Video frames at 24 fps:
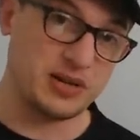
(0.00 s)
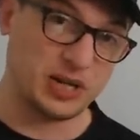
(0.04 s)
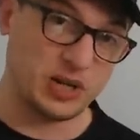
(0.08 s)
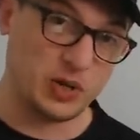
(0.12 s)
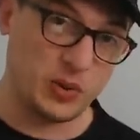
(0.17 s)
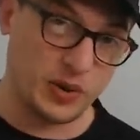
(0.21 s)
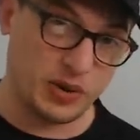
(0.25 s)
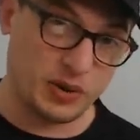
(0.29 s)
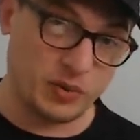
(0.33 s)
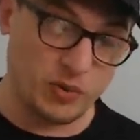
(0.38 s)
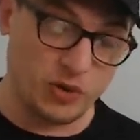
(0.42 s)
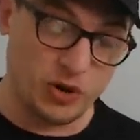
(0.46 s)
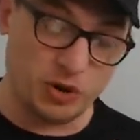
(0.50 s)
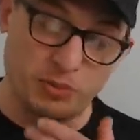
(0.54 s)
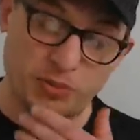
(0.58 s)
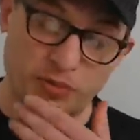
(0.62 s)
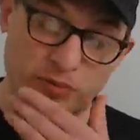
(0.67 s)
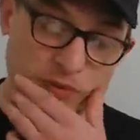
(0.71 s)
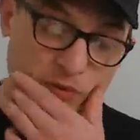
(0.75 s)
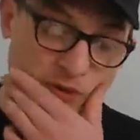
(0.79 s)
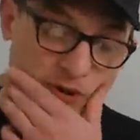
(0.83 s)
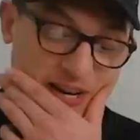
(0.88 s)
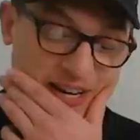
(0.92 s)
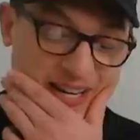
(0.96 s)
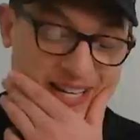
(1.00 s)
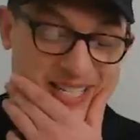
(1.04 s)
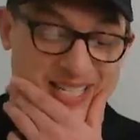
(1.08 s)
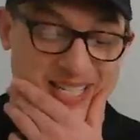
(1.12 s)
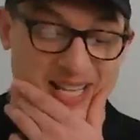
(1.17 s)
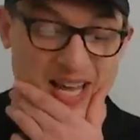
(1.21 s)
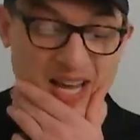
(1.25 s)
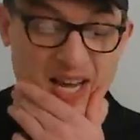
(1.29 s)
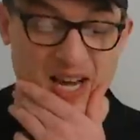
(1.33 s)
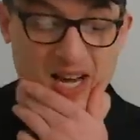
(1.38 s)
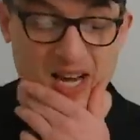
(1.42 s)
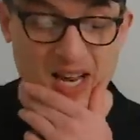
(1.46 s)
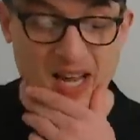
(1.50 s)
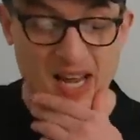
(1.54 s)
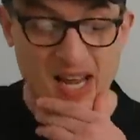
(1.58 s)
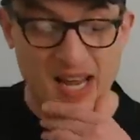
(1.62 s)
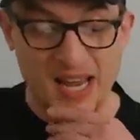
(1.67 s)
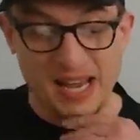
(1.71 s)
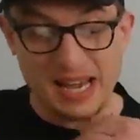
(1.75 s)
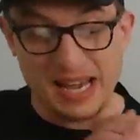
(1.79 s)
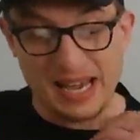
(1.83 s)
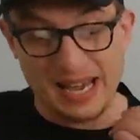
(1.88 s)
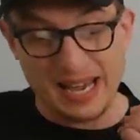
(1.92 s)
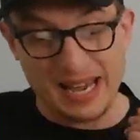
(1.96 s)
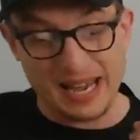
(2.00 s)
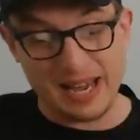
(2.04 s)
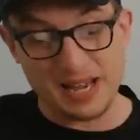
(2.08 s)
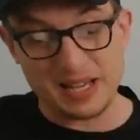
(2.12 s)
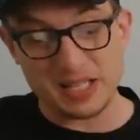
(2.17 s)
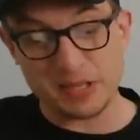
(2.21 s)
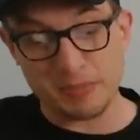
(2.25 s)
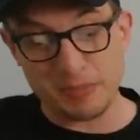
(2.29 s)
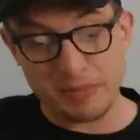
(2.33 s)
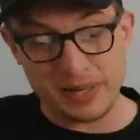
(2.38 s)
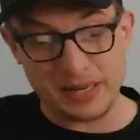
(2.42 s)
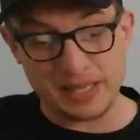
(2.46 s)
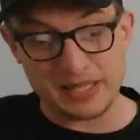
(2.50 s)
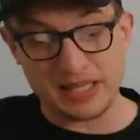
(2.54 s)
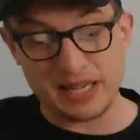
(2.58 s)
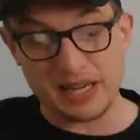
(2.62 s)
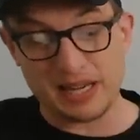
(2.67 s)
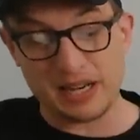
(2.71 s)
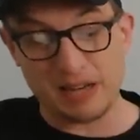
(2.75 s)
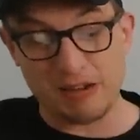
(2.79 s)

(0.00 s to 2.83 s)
Quick word before I get started. How's it being done?